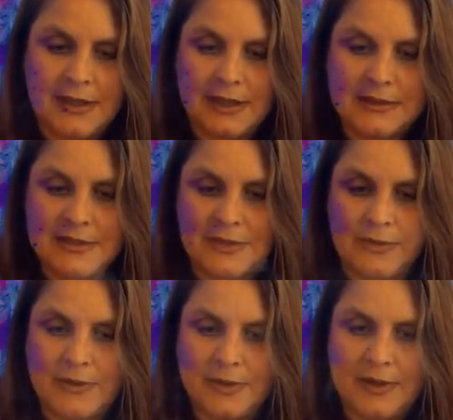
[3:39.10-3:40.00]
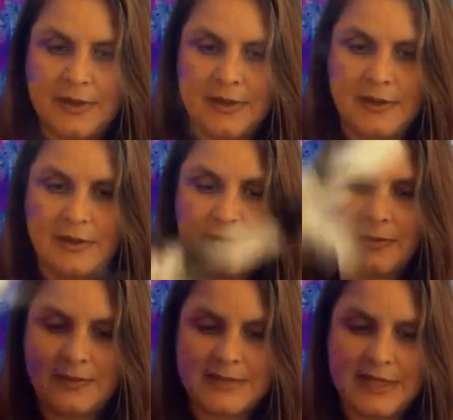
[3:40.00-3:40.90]
And so
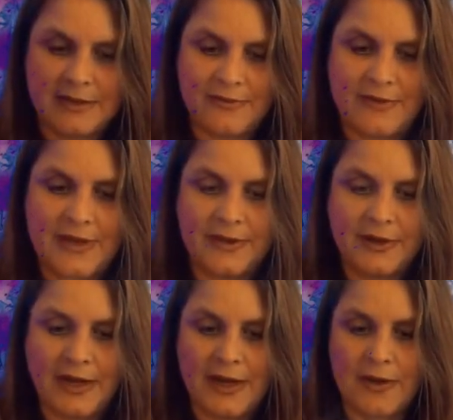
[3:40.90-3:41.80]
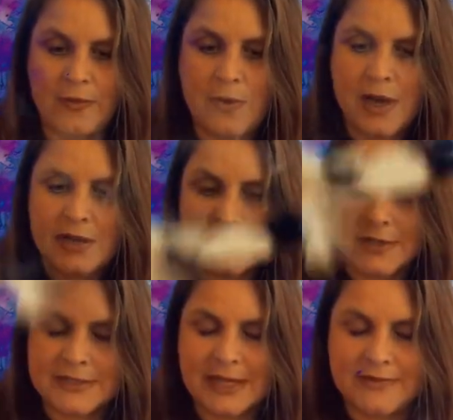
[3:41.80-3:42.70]
we would take the feather and wash
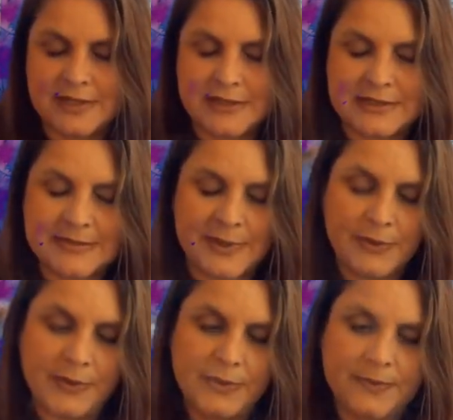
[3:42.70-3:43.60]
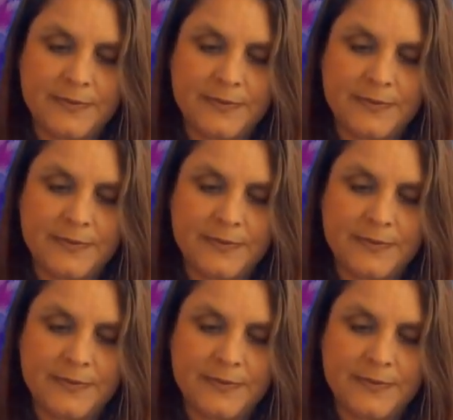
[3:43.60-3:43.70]
ourselves in the smoke.